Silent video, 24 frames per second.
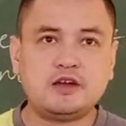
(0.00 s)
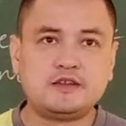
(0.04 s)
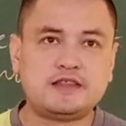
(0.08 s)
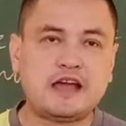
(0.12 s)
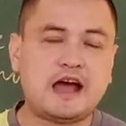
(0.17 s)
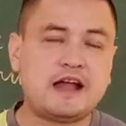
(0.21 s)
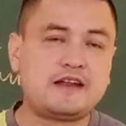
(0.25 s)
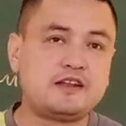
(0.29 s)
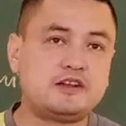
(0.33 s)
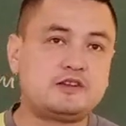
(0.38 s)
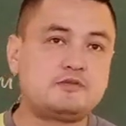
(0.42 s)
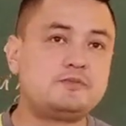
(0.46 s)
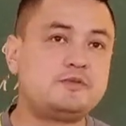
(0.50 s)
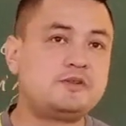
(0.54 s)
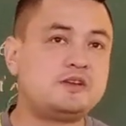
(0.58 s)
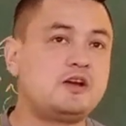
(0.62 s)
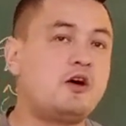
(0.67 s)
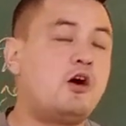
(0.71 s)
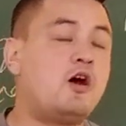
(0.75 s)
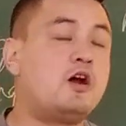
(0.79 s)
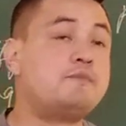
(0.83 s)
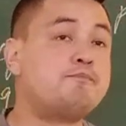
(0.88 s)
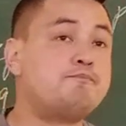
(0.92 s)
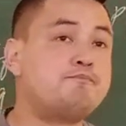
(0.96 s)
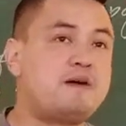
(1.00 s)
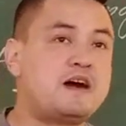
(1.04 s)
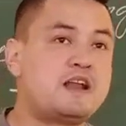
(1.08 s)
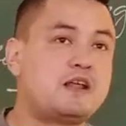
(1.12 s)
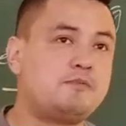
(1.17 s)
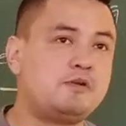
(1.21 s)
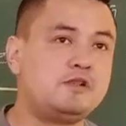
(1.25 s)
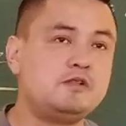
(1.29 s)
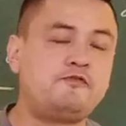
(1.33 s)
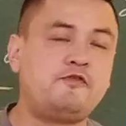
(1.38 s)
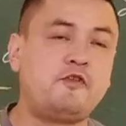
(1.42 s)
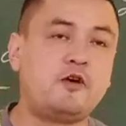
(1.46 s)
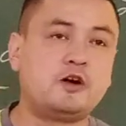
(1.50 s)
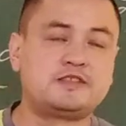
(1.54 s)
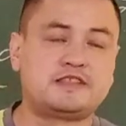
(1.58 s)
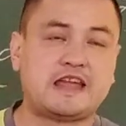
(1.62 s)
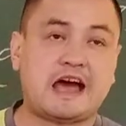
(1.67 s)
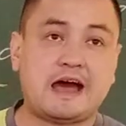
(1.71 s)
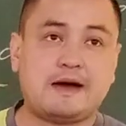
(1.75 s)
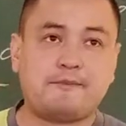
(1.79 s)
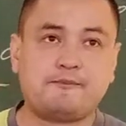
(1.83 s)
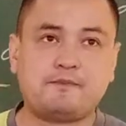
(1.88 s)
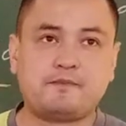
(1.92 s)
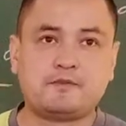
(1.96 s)
then it will be unbearable for
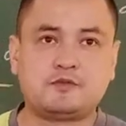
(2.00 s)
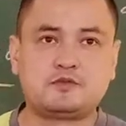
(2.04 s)
them,